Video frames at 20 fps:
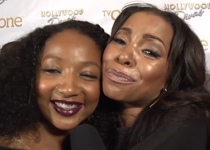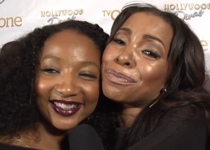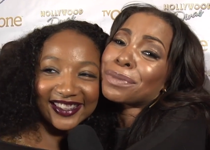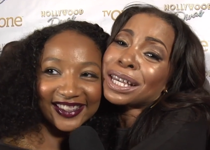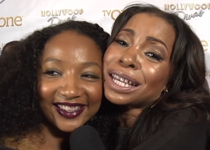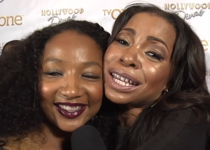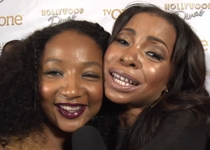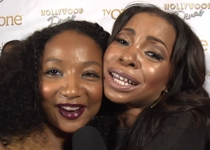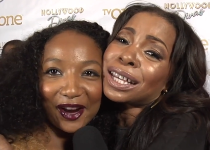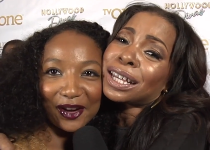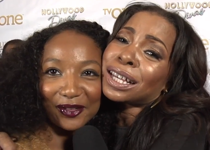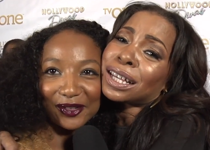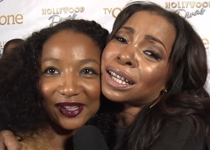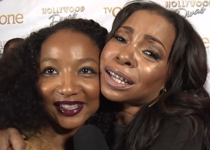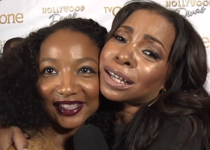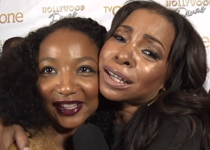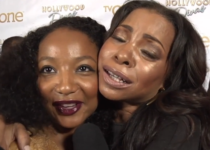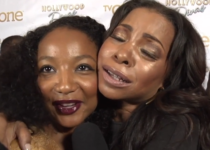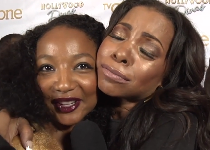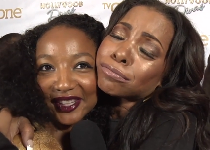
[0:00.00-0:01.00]
Speaker 1: me. Aren't
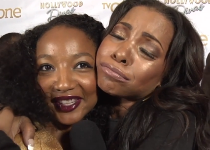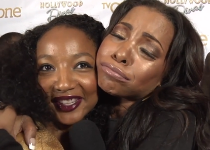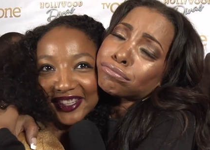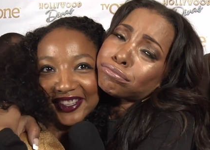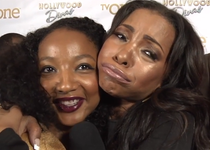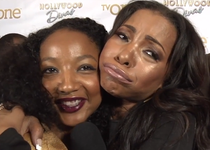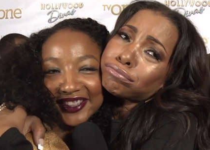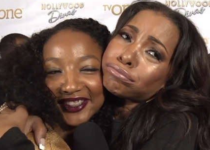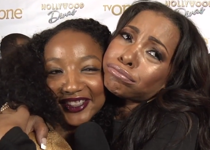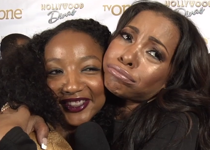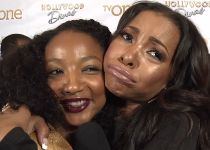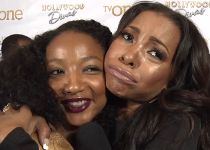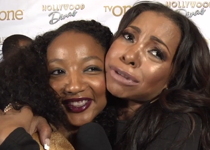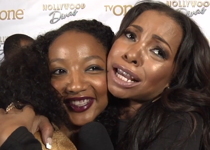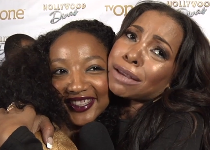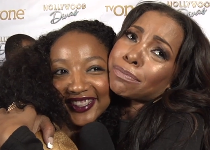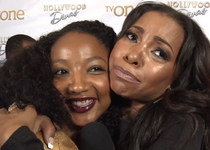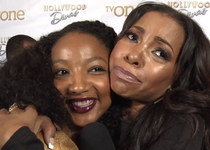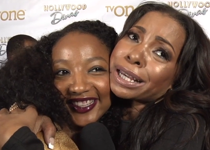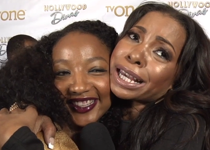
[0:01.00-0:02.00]
we so cute? My
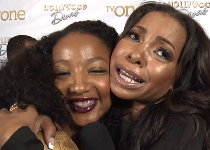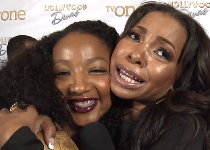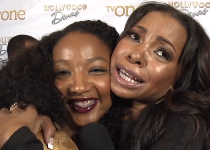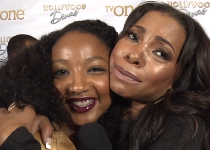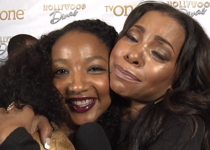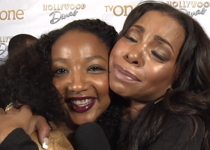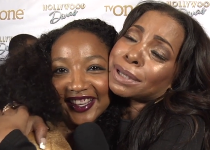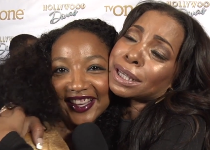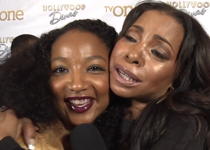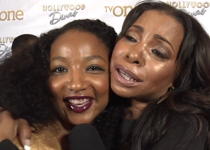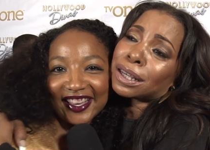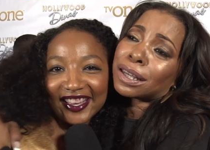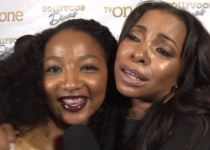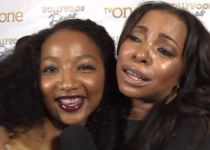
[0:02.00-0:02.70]
baby.